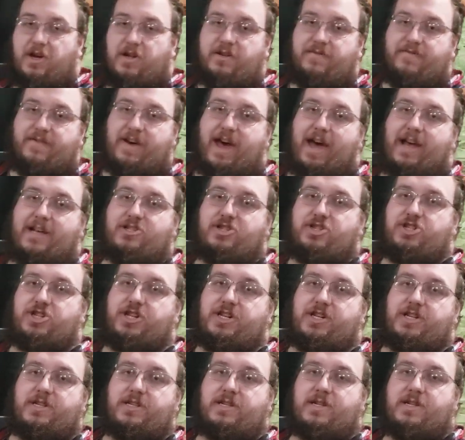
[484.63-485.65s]
of
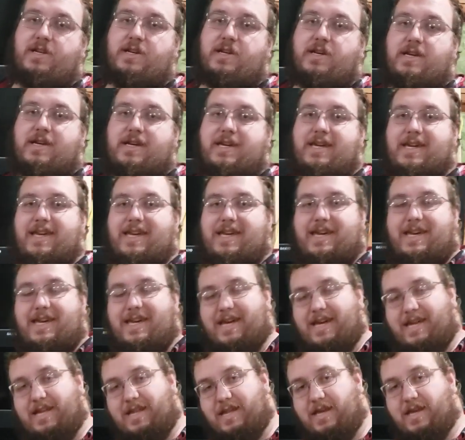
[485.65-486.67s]
oxygen
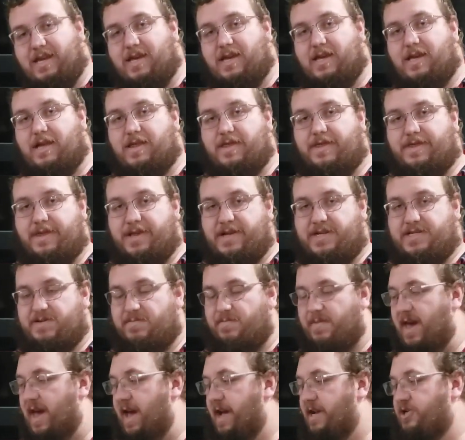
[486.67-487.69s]
in this
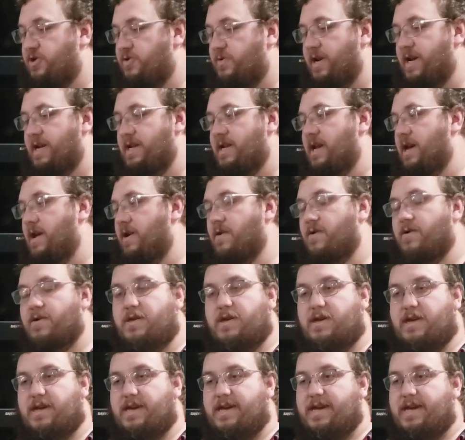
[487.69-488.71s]
mash right now.
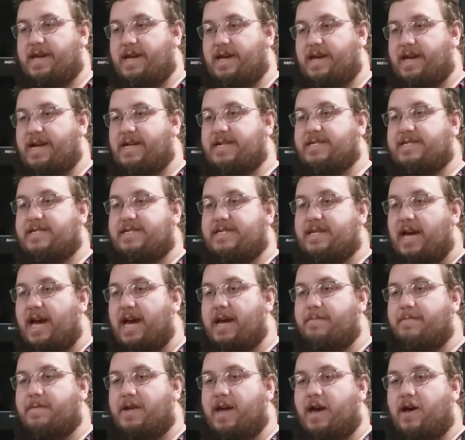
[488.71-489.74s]
It's
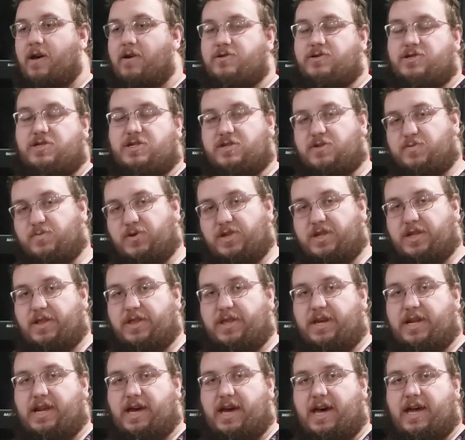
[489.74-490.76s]
time now just to put the
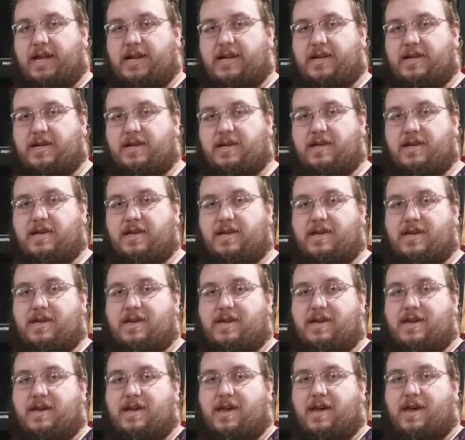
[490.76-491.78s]
lid on,
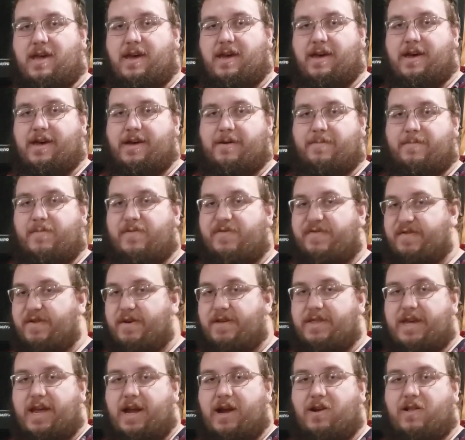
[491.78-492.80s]
fill
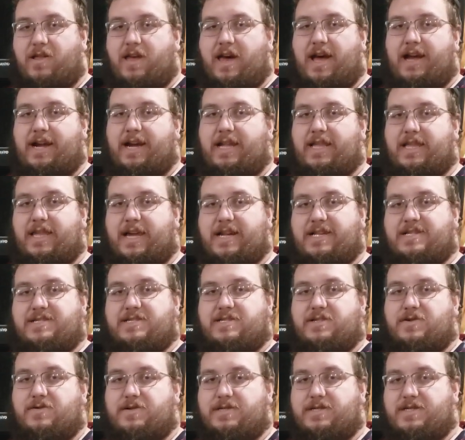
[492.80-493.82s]
the airlock, and let it
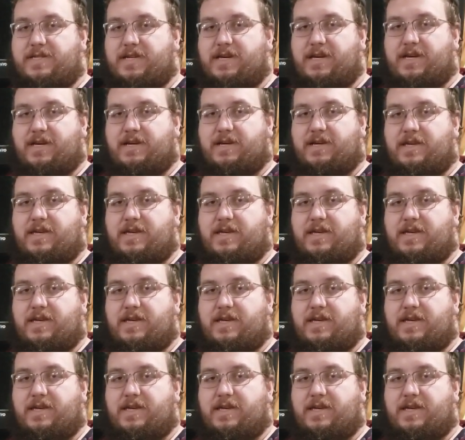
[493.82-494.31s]
do its thing.